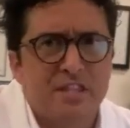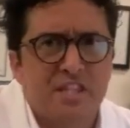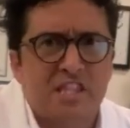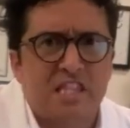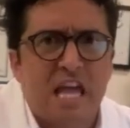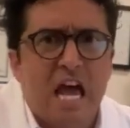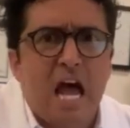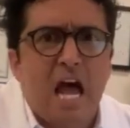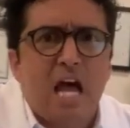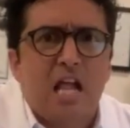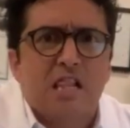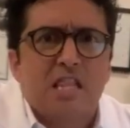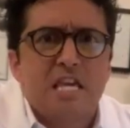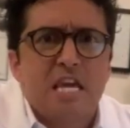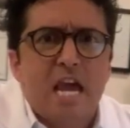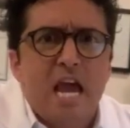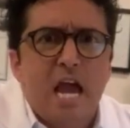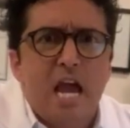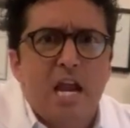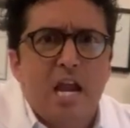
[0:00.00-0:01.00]

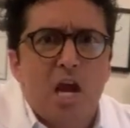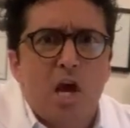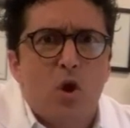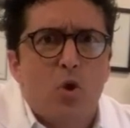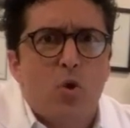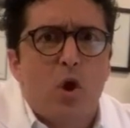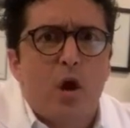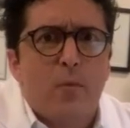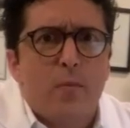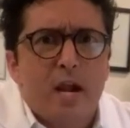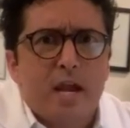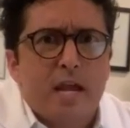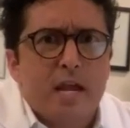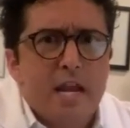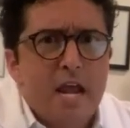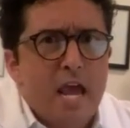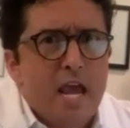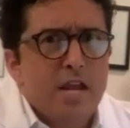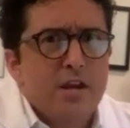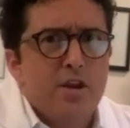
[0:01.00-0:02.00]
Italiano. What
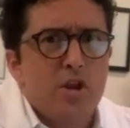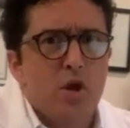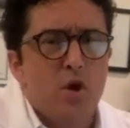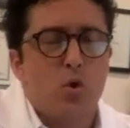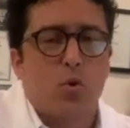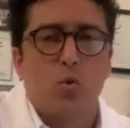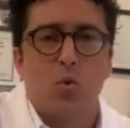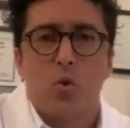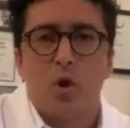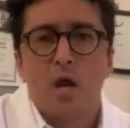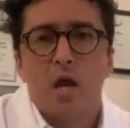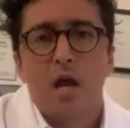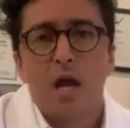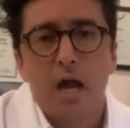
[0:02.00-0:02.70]
can I do?